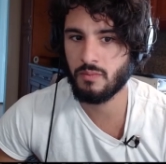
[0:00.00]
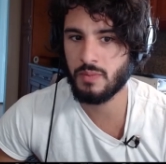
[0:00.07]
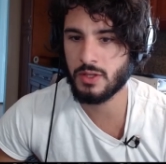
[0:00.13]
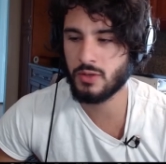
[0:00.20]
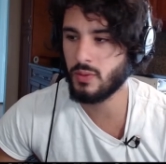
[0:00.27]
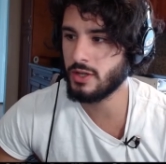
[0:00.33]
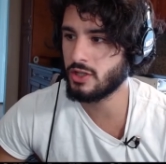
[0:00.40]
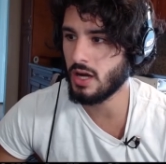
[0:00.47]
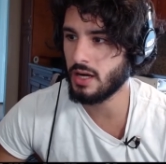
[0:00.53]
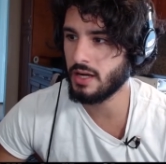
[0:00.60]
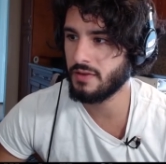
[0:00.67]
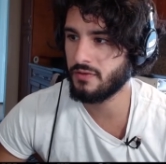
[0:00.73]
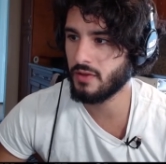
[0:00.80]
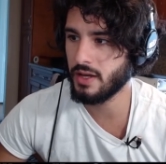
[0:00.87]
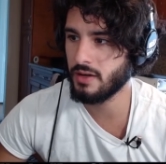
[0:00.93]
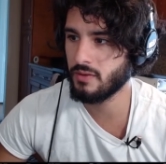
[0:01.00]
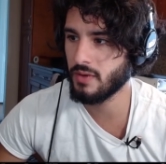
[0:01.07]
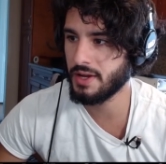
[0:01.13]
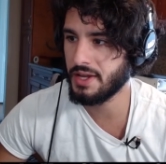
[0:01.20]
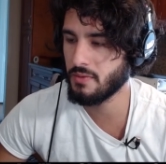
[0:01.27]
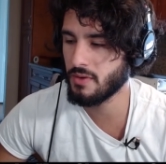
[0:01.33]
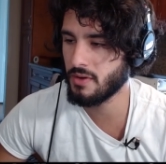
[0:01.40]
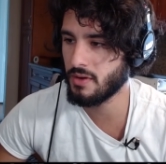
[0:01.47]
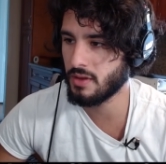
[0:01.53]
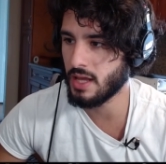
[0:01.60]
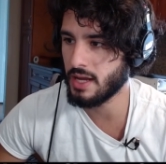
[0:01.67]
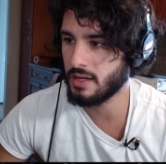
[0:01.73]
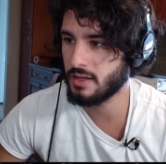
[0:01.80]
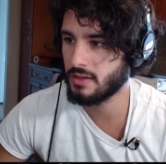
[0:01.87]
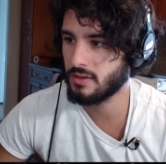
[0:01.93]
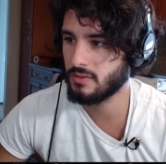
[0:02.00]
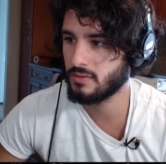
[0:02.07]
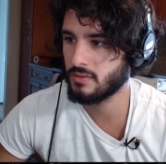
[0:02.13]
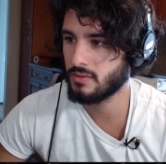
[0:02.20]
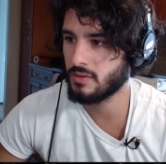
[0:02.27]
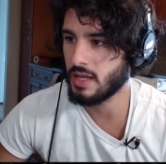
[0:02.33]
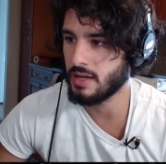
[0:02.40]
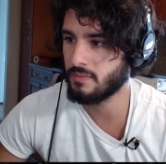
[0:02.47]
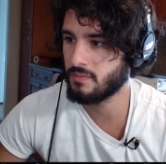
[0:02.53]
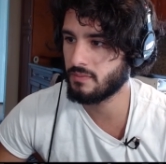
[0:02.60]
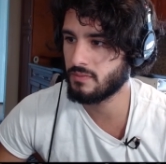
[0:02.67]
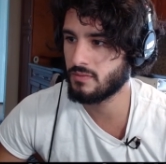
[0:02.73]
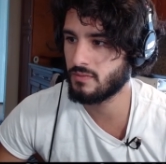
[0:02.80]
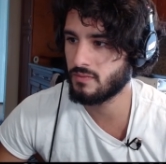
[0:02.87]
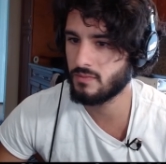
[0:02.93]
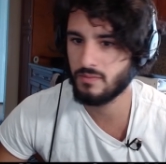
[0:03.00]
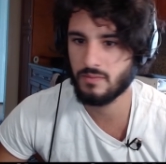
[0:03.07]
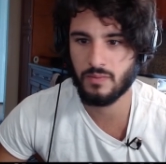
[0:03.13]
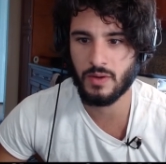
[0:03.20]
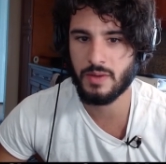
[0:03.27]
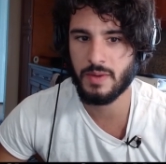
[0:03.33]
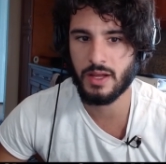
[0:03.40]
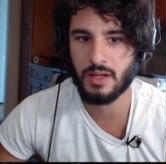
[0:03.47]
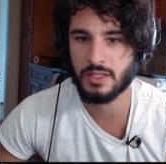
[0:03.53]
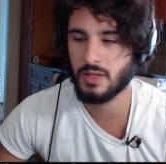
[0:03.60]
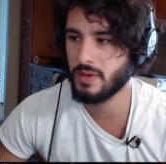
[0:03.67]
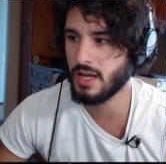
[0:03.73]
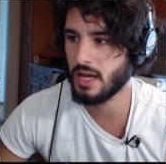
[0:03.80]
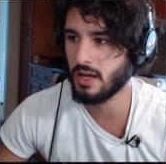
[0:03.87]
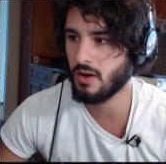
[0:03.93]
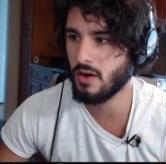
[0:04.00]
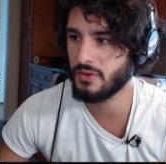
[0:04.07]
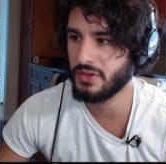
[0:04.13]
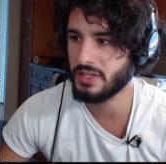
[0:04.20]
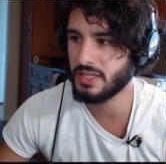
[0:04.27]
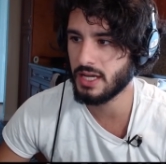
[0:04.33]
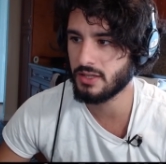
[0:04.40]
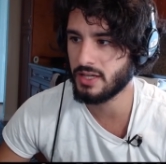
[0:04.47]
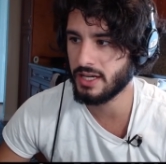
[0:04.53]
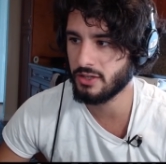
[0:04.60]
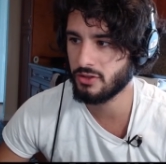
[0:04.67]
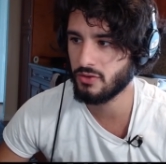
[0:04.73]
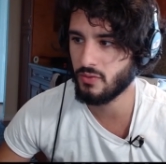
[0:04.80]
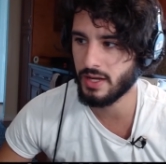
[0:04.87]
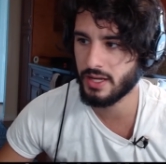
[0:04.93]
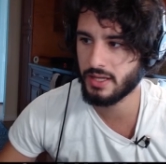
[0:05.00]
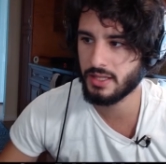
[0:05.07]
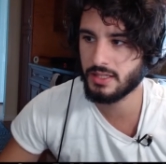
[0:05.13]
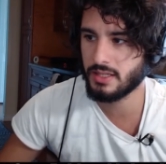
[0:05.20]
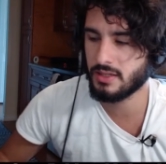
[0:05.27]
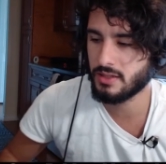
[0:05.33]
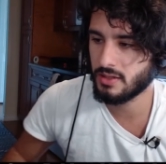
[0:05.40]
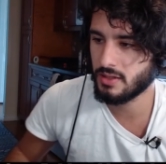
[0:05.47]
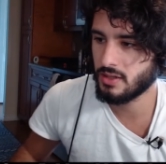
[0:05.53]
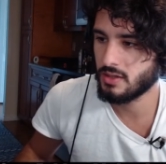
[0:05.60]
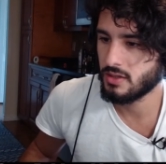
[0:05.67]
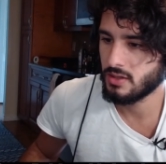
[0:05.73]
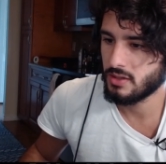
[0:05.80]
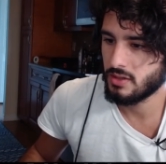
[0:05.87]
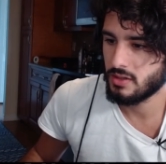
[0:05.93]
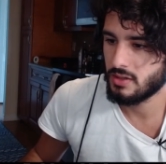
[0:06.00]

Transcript: between Johnny Flynn, Ricky Rubio, like what do you mean until we got Karl-Anthony Towns and Andrew Wiggins? He just took a pull